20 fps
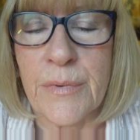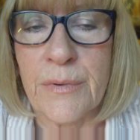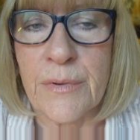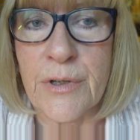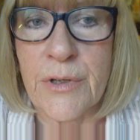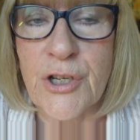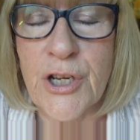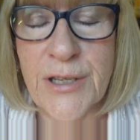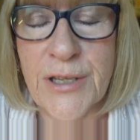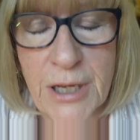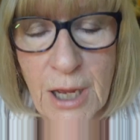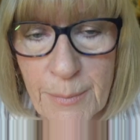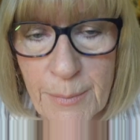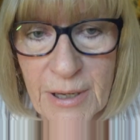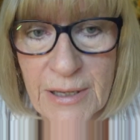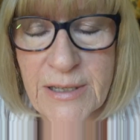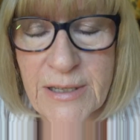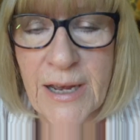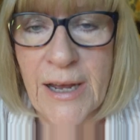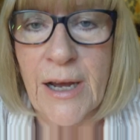She's coming
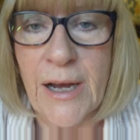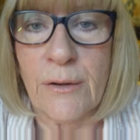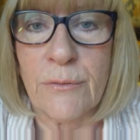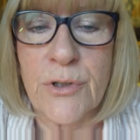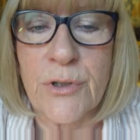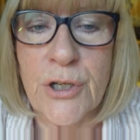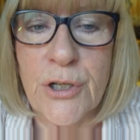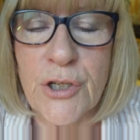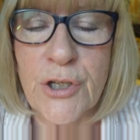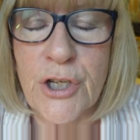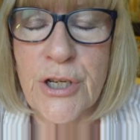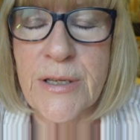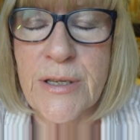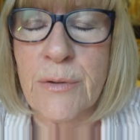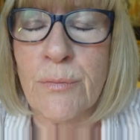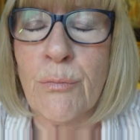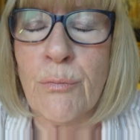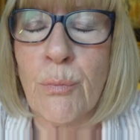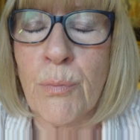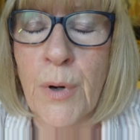down to,
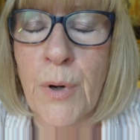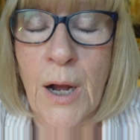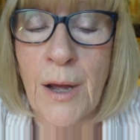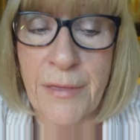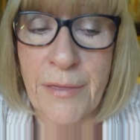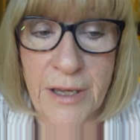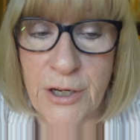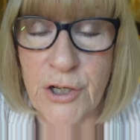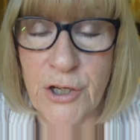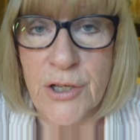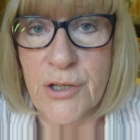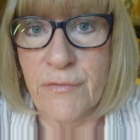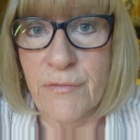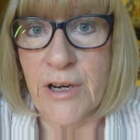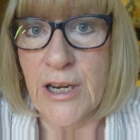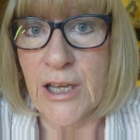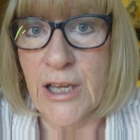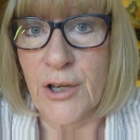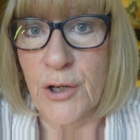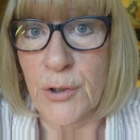I think she's a
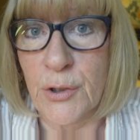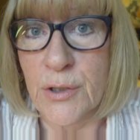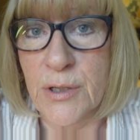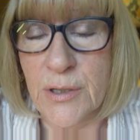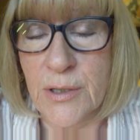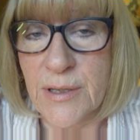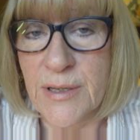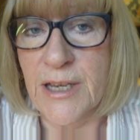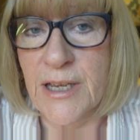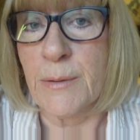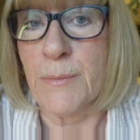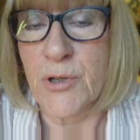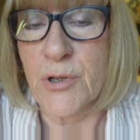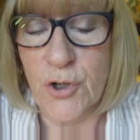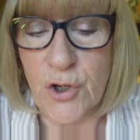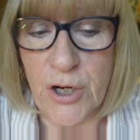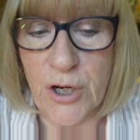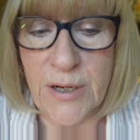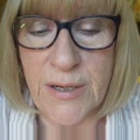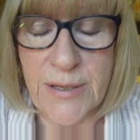really good
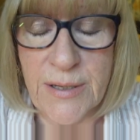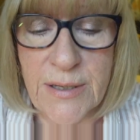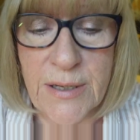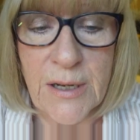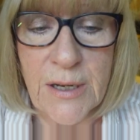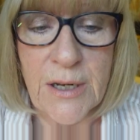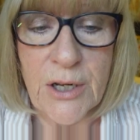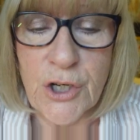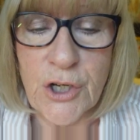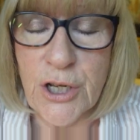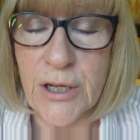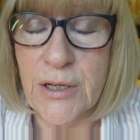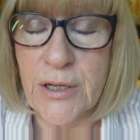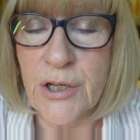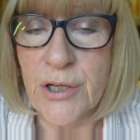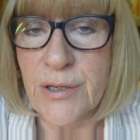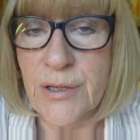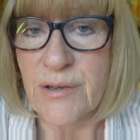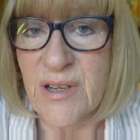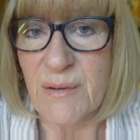seamstress. She can
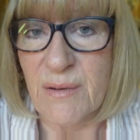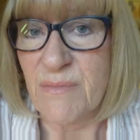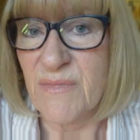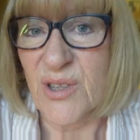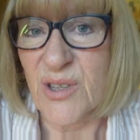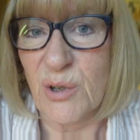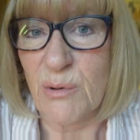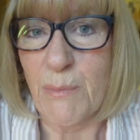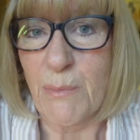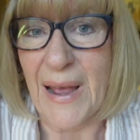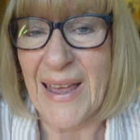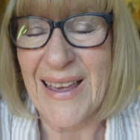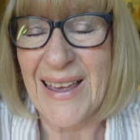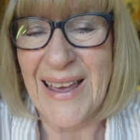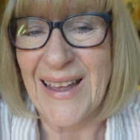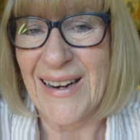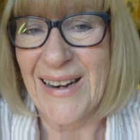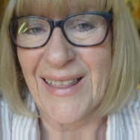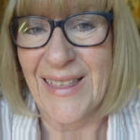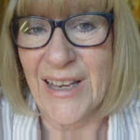just sort of make
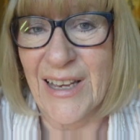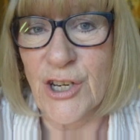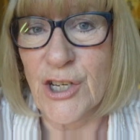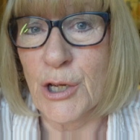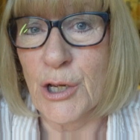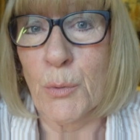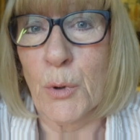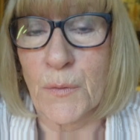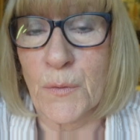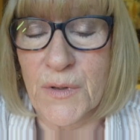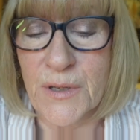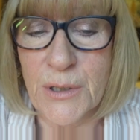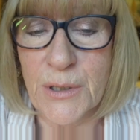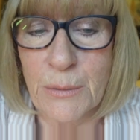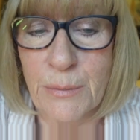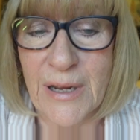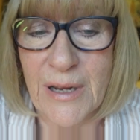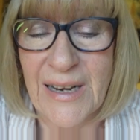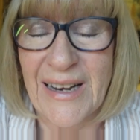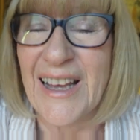anything she wants to,
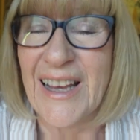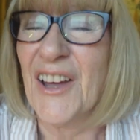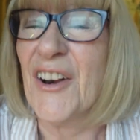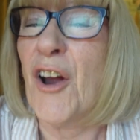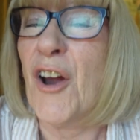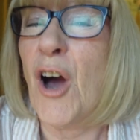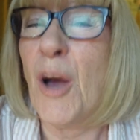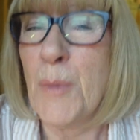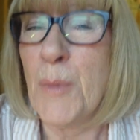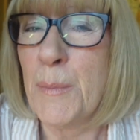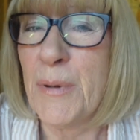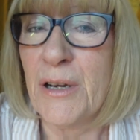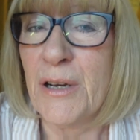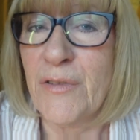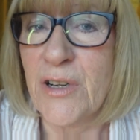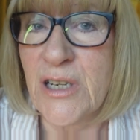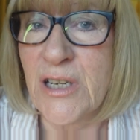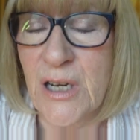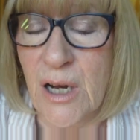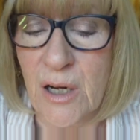really, and I'm a bit of a
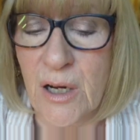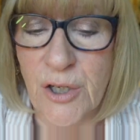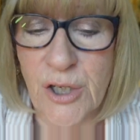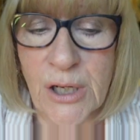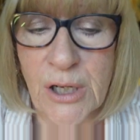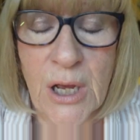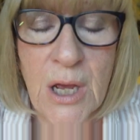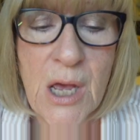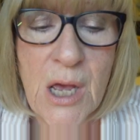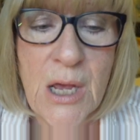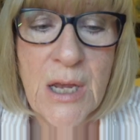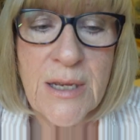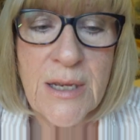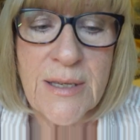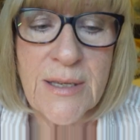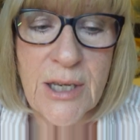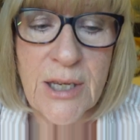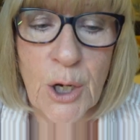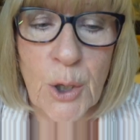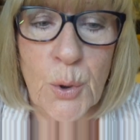dud.
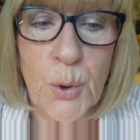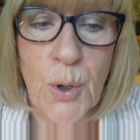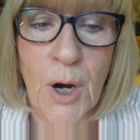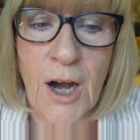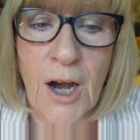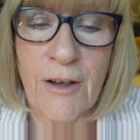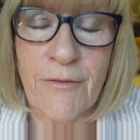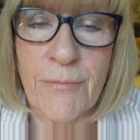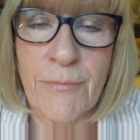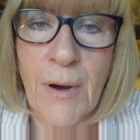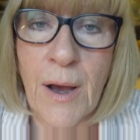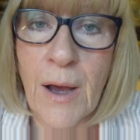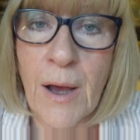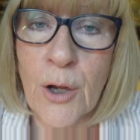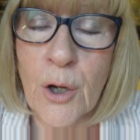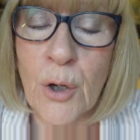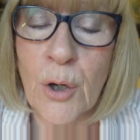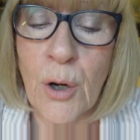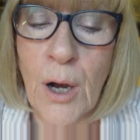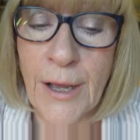So I
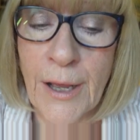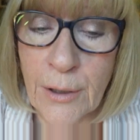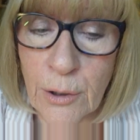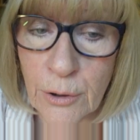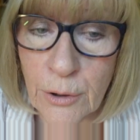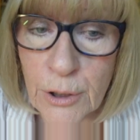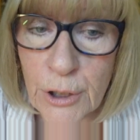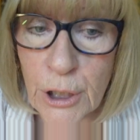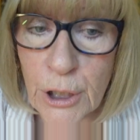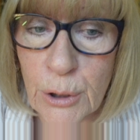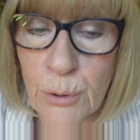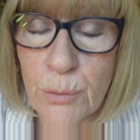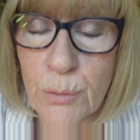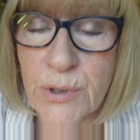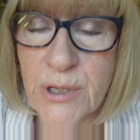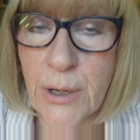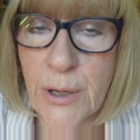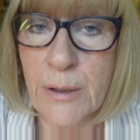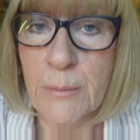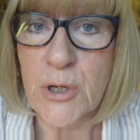got a new
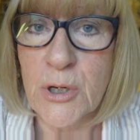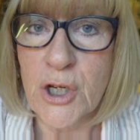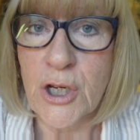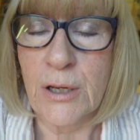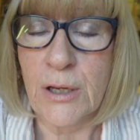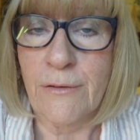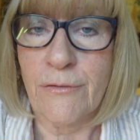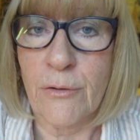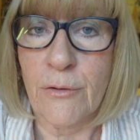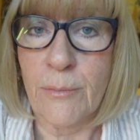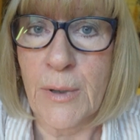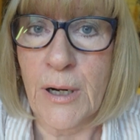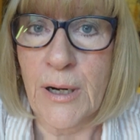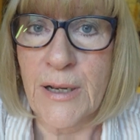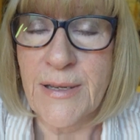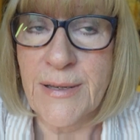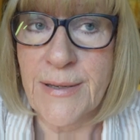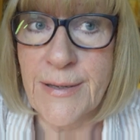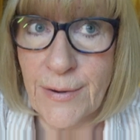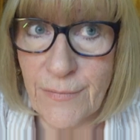sewing machine for my
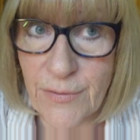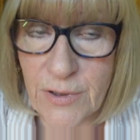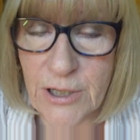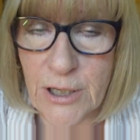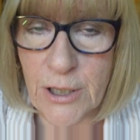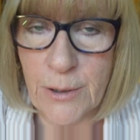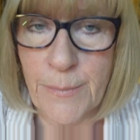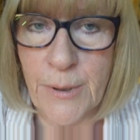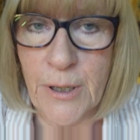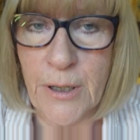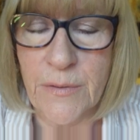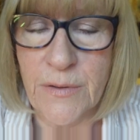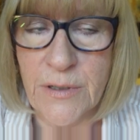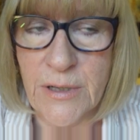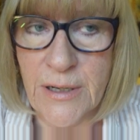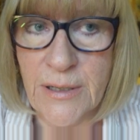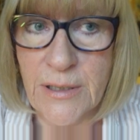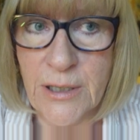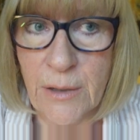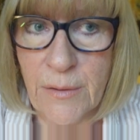70th birthday,
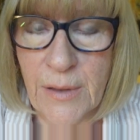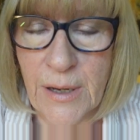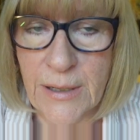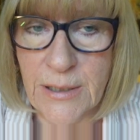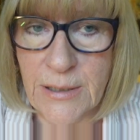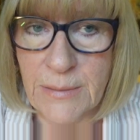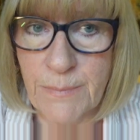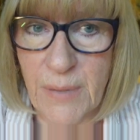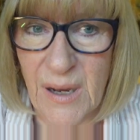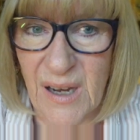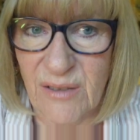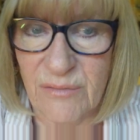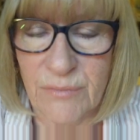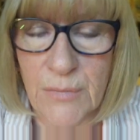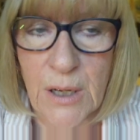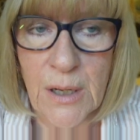so that's about